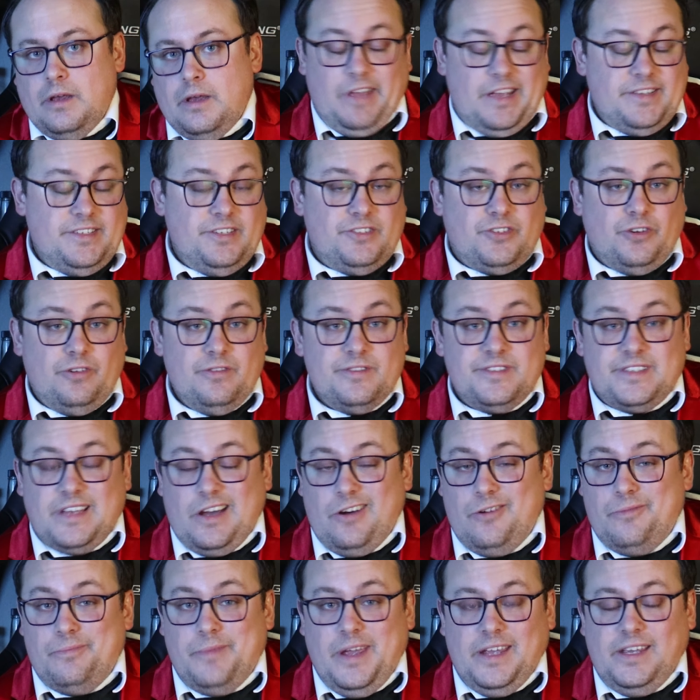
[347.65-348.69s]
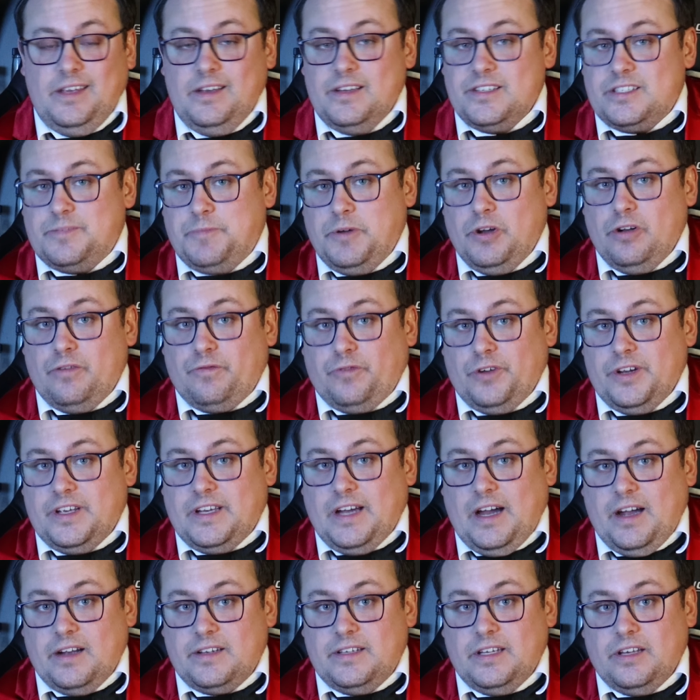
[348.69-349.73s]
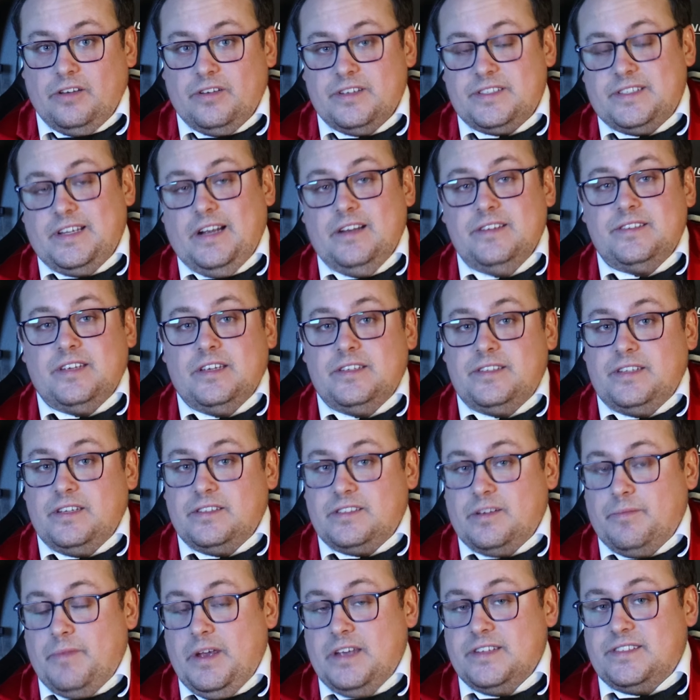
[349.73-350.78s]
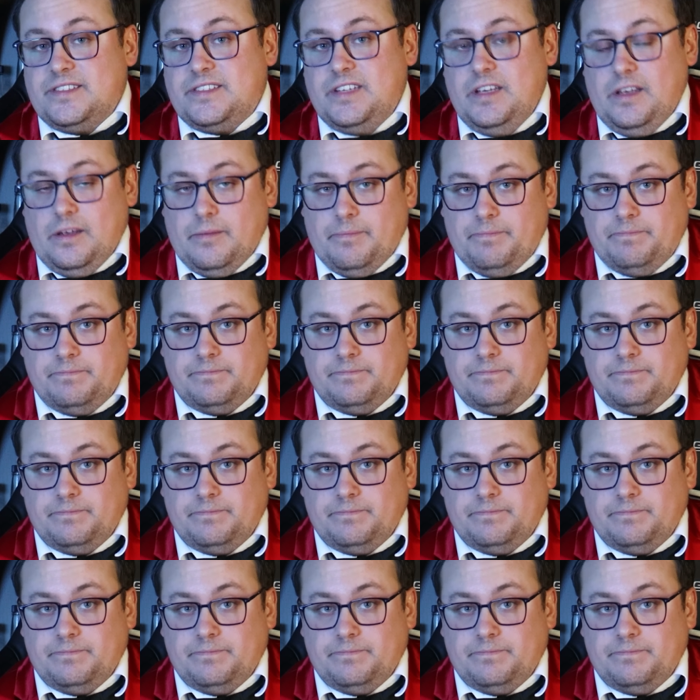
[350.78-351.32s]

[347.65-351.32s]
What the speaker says: As it turns out, making a Spirit-free cocktail is not as easy as it may seem.